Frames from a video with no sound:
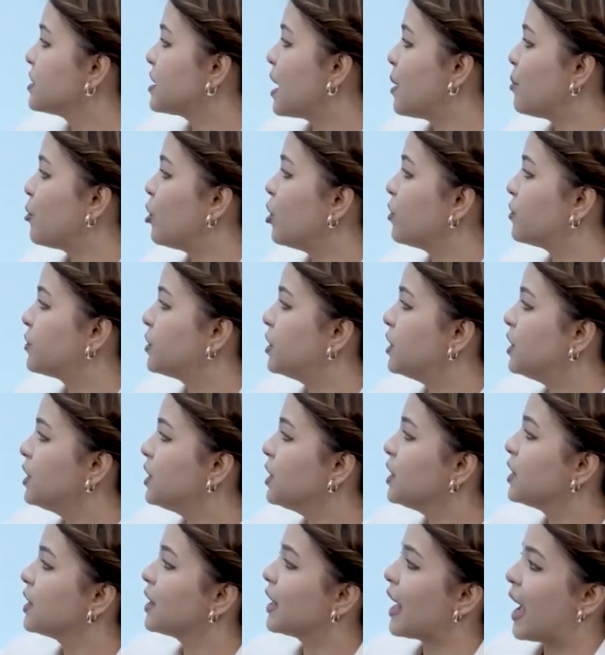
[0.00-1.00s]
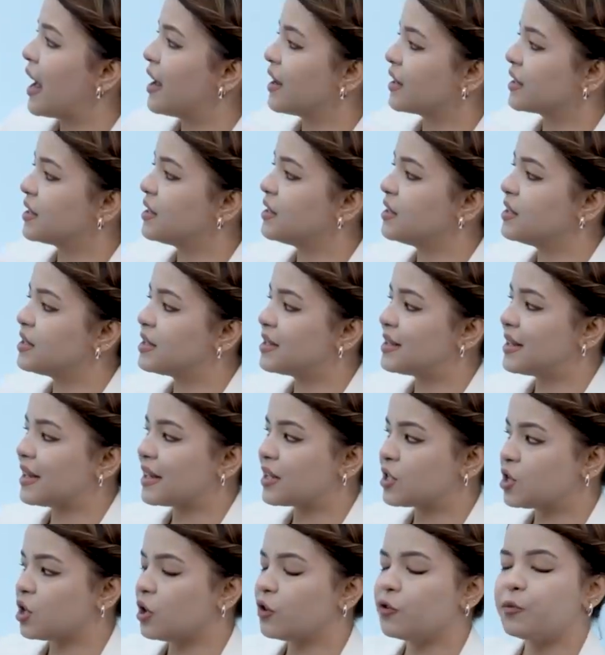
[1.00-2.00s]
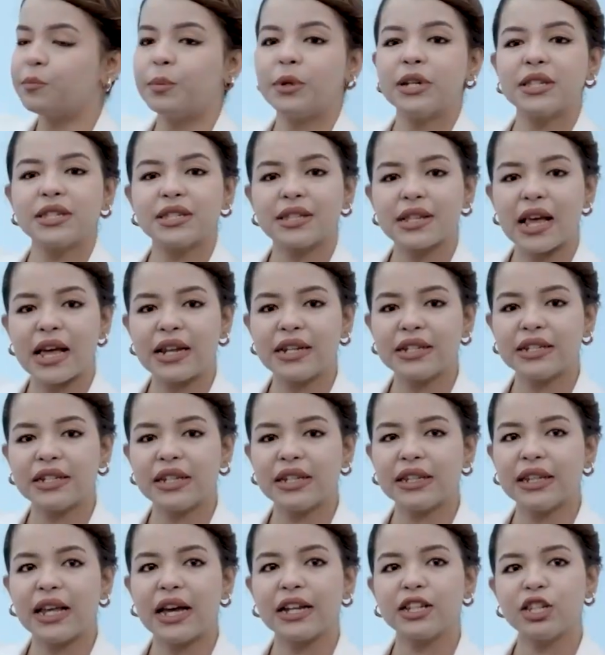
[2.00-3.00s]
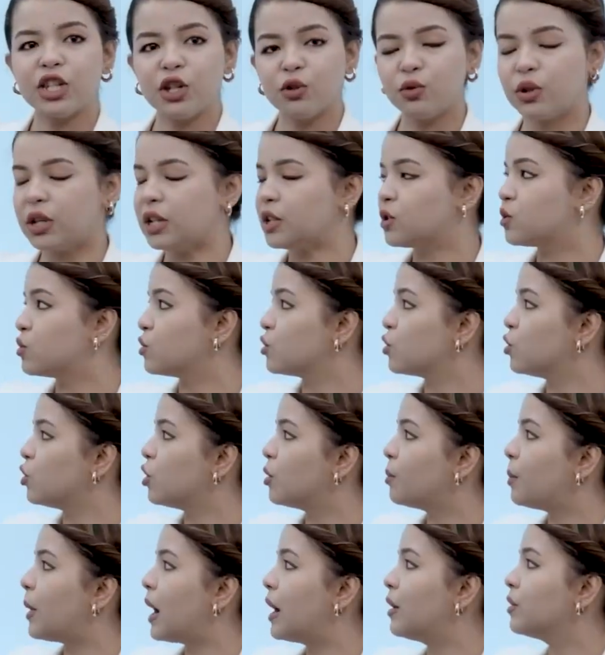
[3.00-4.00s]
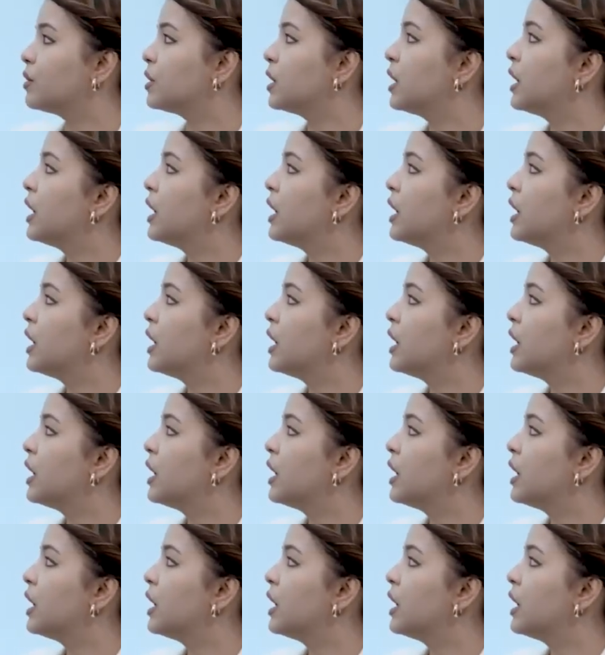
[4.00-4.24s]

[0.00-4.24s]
some of the characteristics of personality that you need to know about.